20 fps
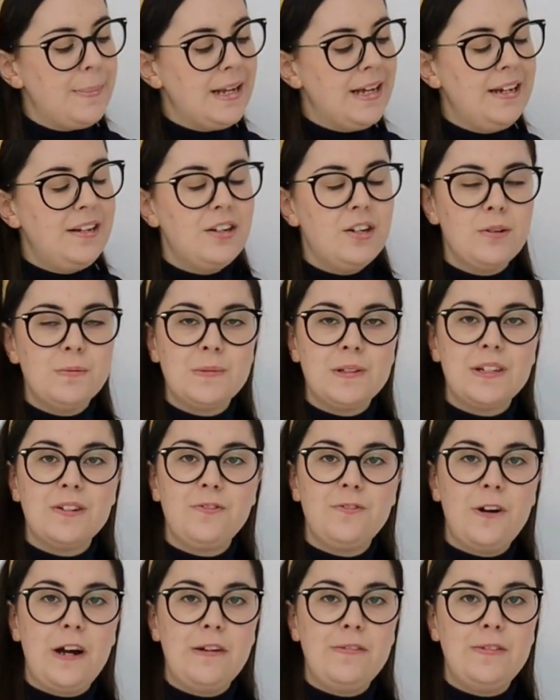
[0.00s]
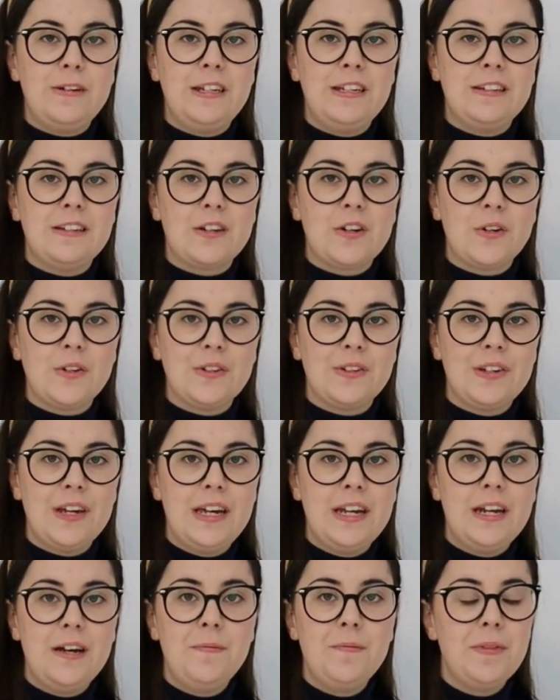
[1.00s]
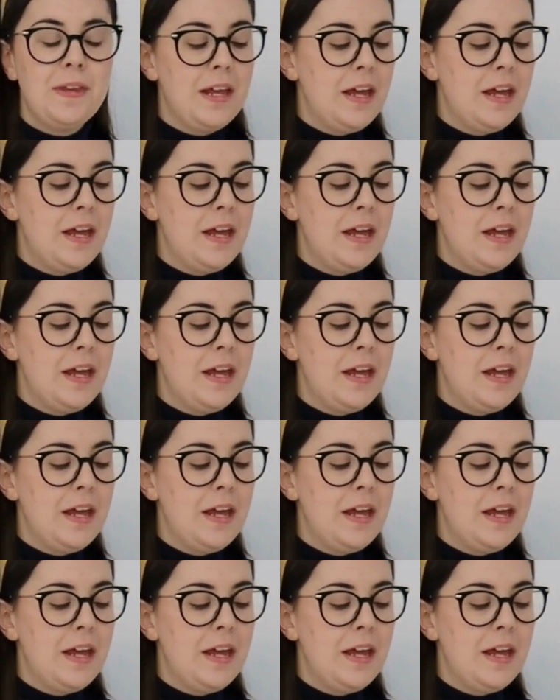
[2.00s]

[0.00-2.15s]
Blade comes in a 5 litre container